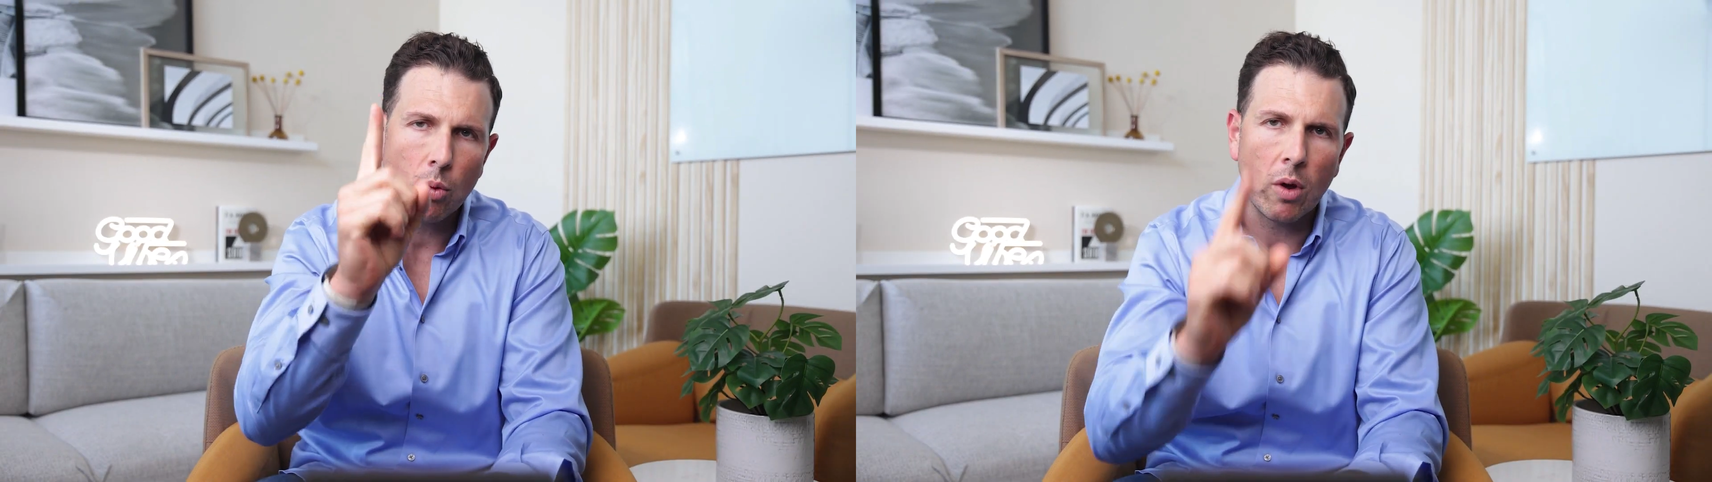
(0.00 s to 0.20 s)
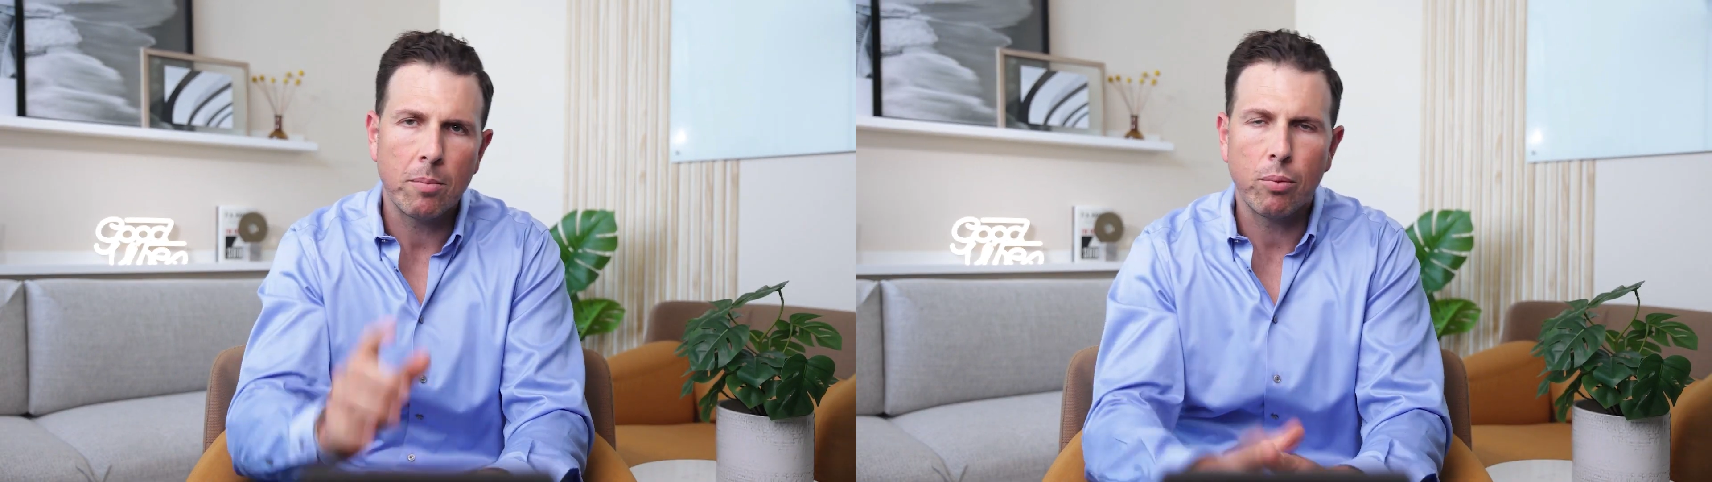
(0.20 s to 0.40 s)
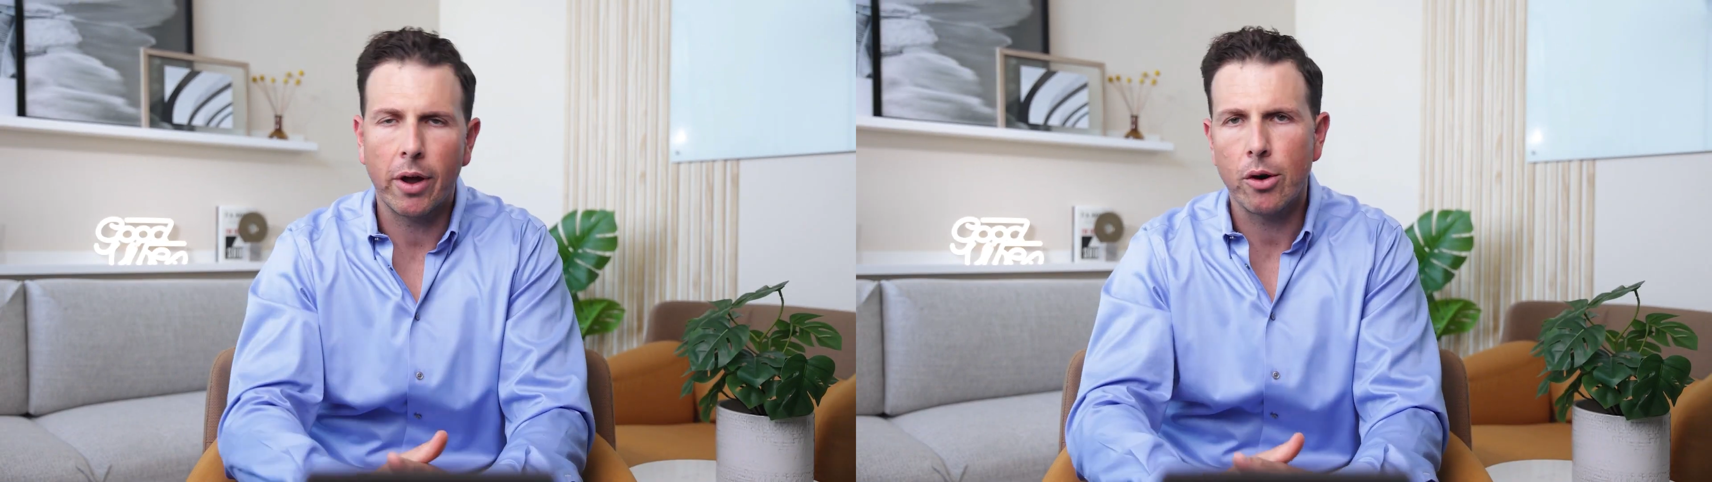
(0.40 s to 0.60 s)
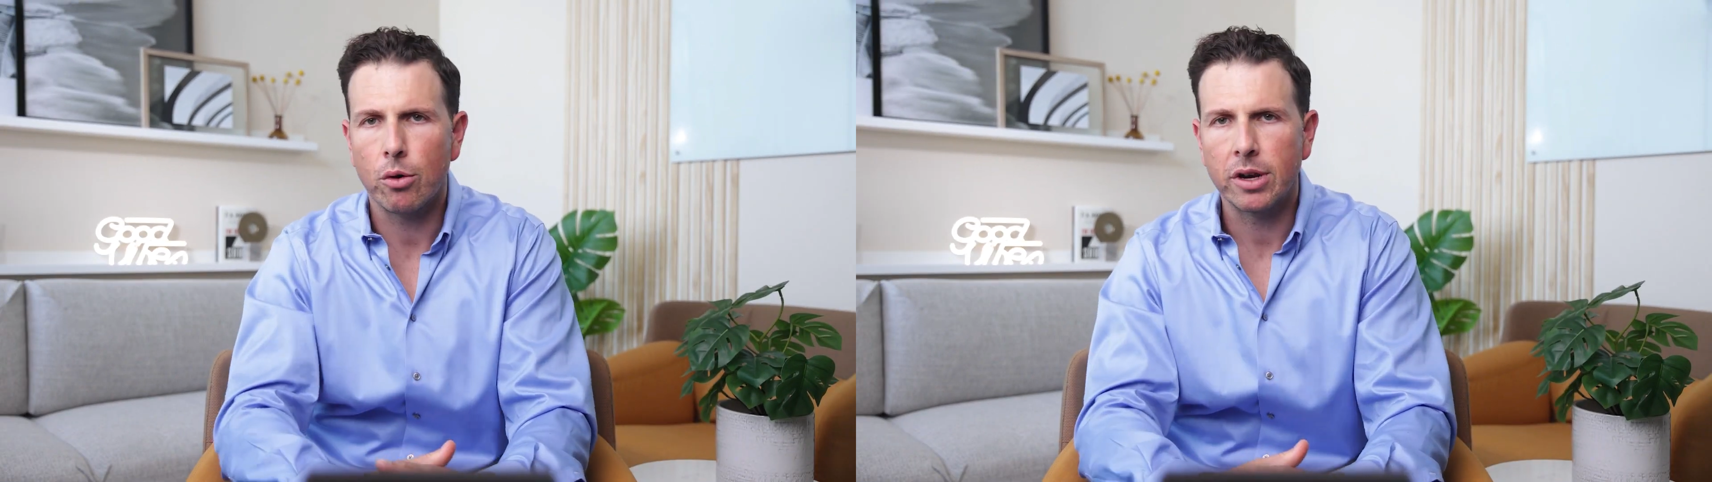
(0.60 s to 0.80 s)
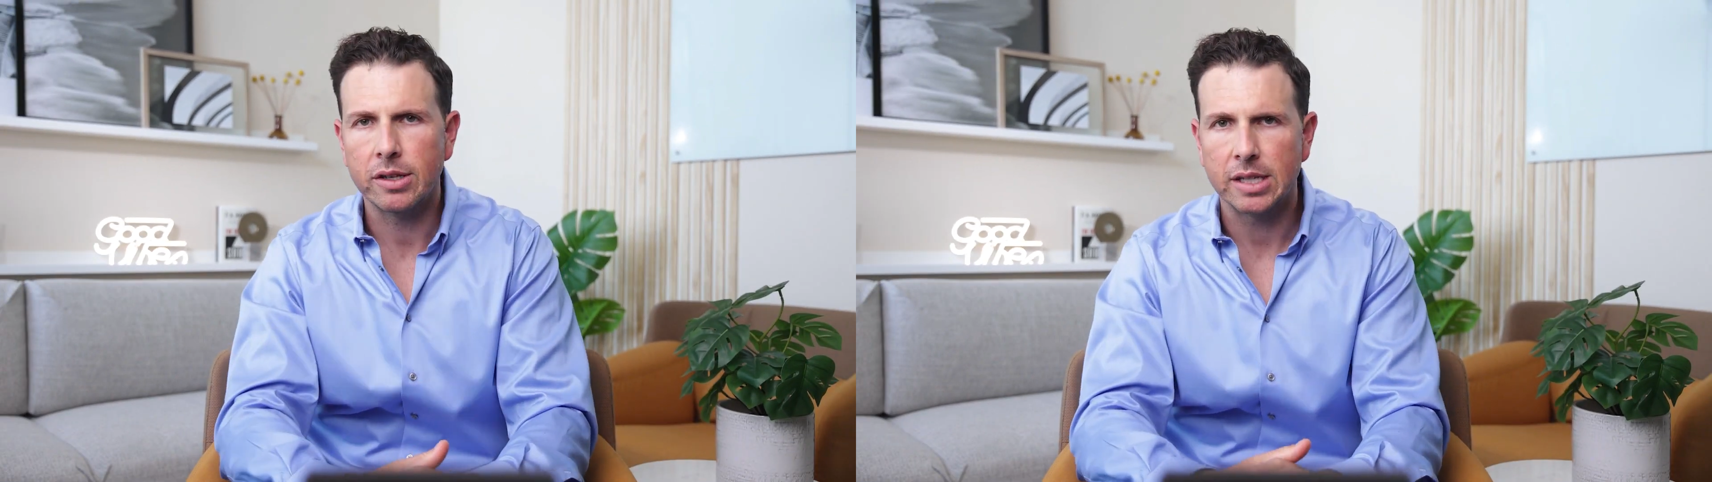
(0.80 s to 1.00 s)
one
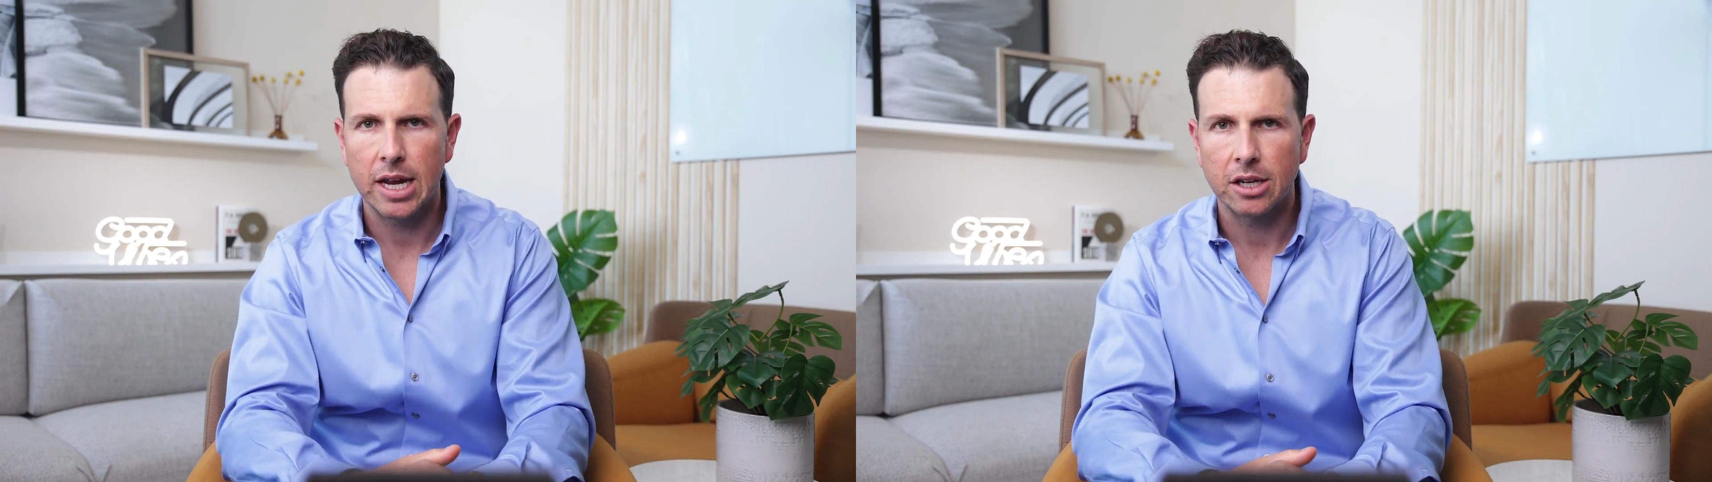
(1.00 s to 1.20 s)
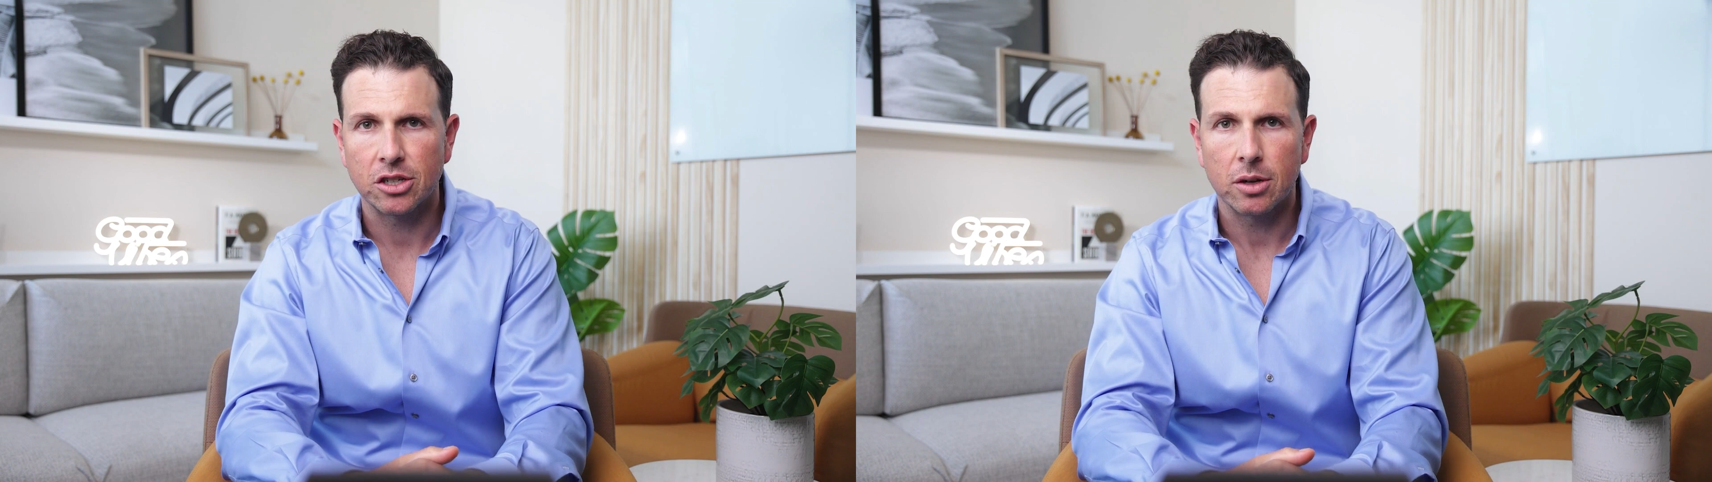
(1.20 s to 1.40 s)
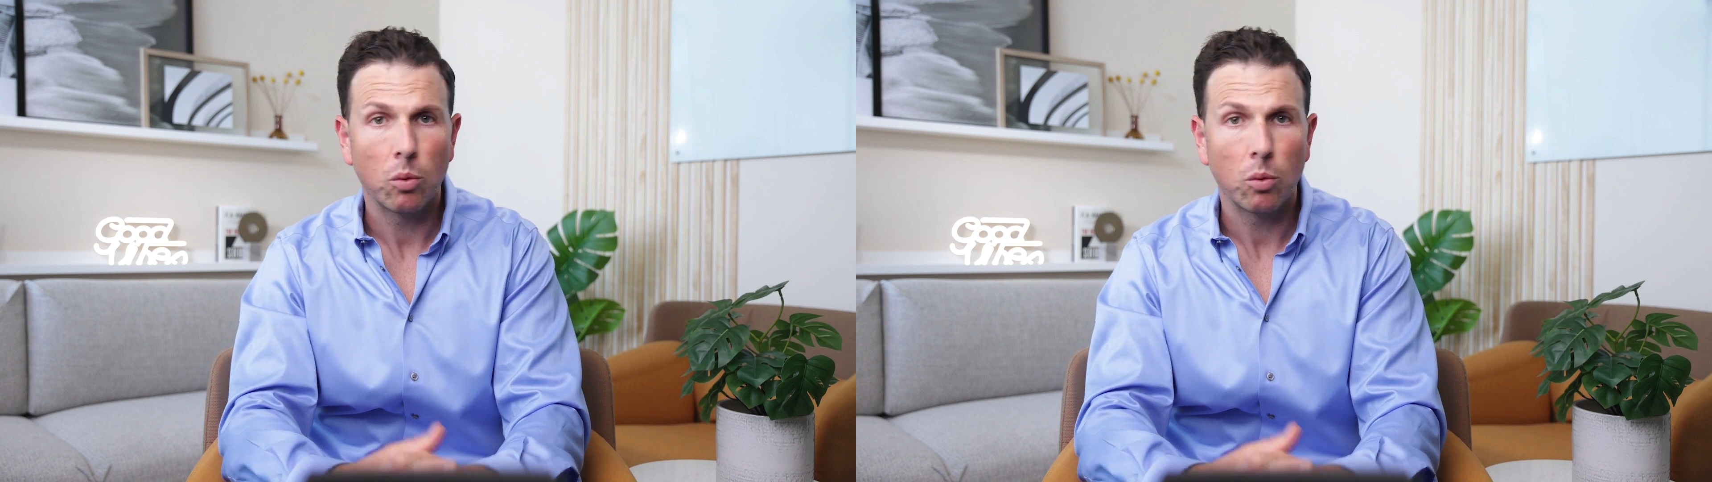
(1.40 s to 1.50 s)
priority as an agent,